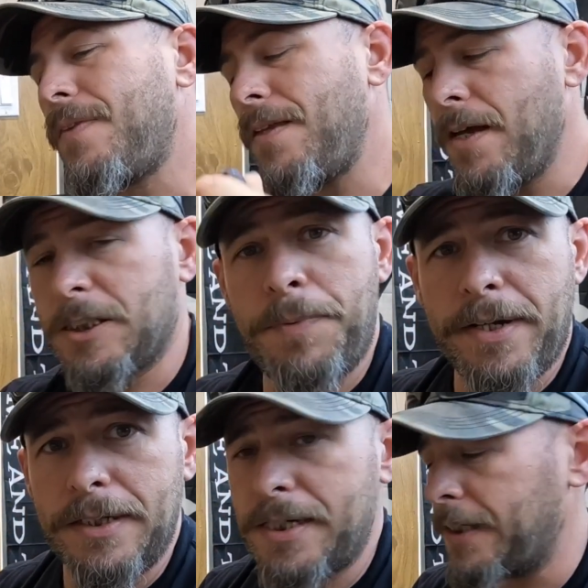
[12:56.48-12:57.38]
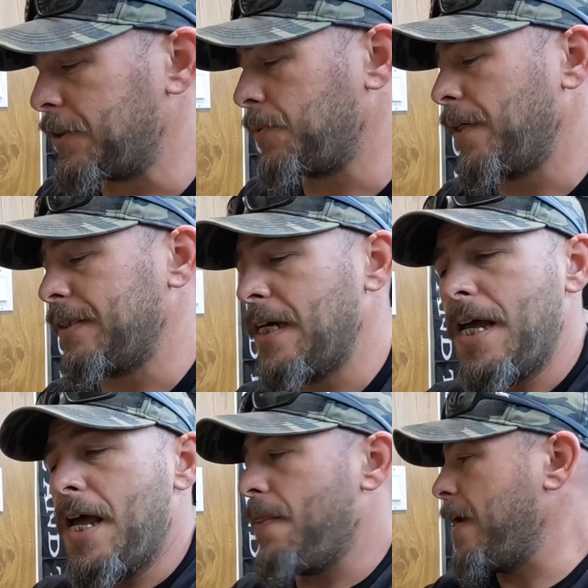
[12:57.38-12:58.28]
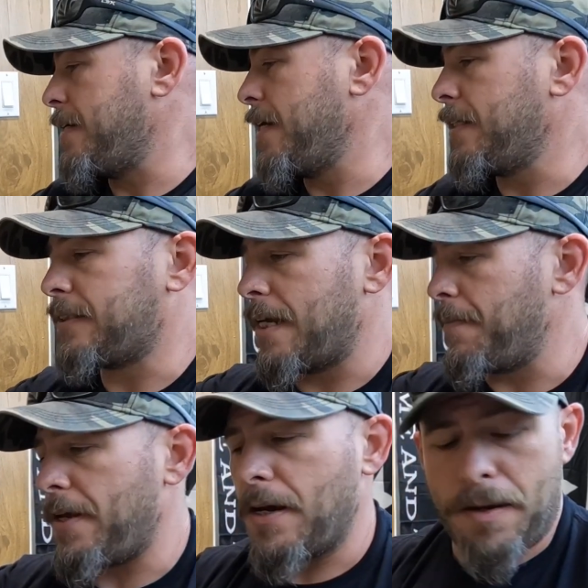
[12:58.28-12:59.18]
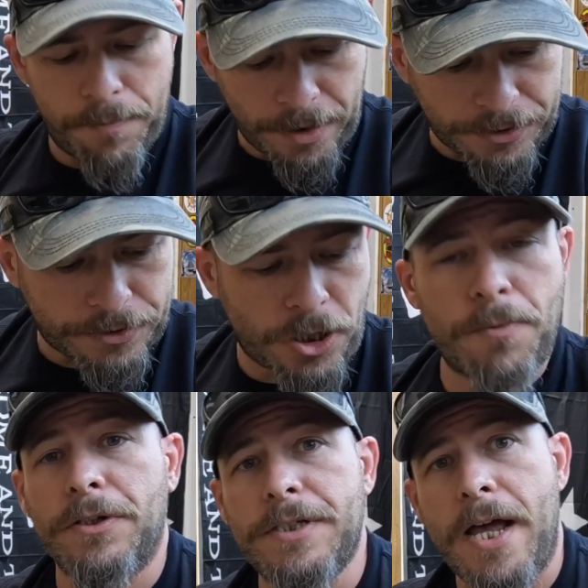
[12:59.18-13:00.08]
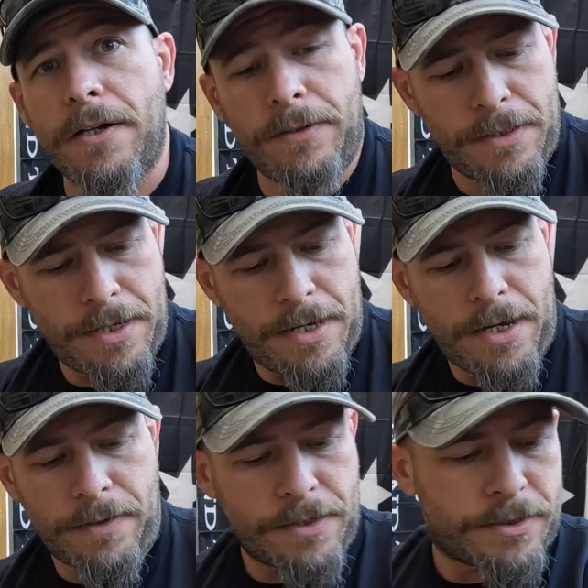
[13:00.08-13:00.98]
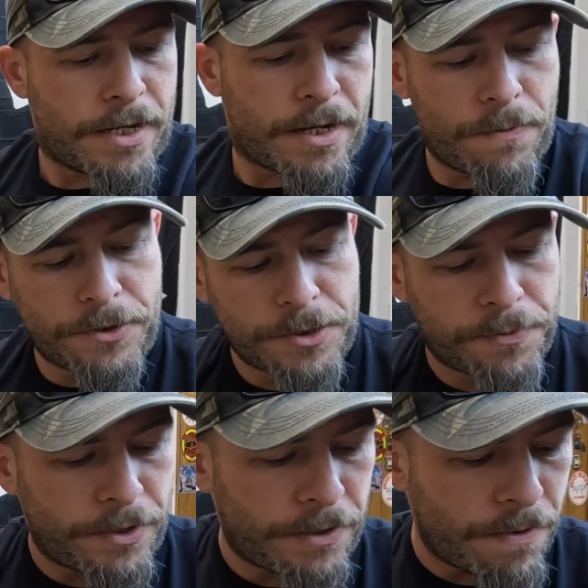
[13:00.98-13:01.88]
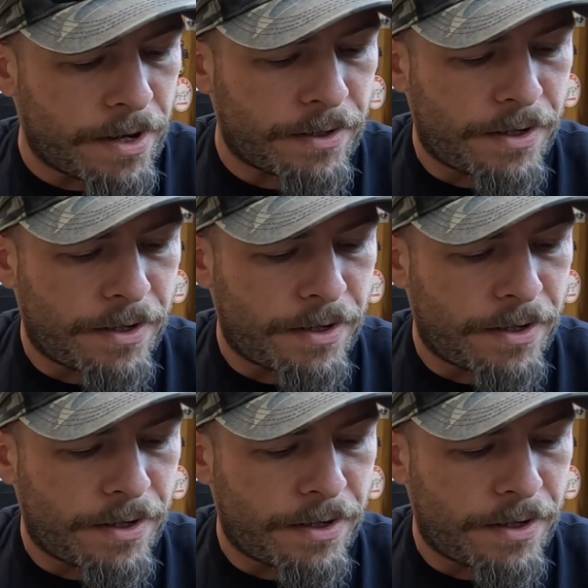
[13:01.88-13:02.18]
Now, speaking of Texas rigs, they did send me a bunch of terminal tackle in this thing, which is pretty great.